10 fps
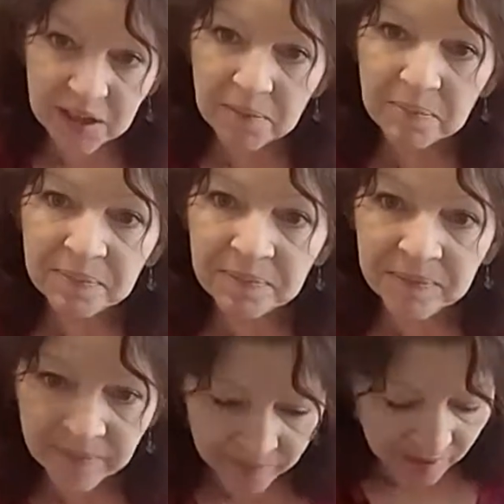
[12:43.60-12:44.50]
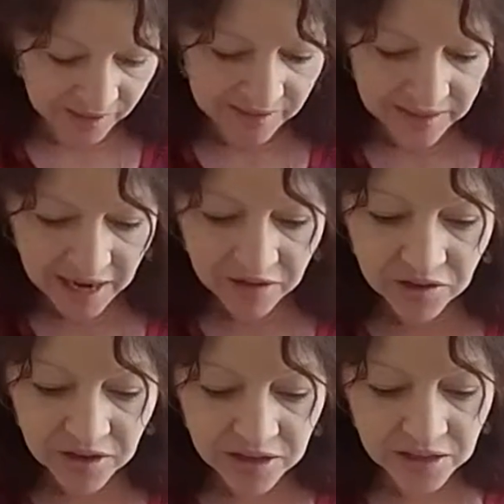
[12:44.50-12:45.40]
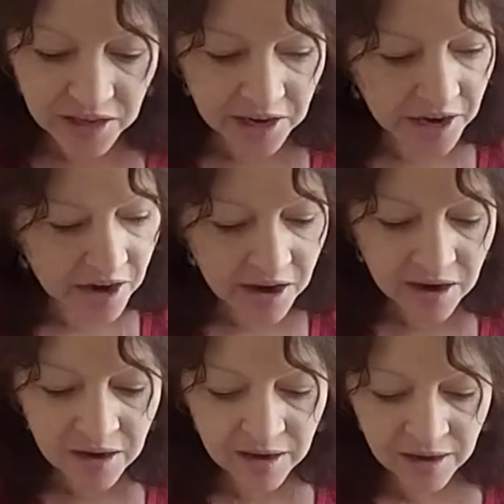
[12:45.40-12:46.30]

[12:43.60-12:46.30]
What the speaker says: some salad in there, a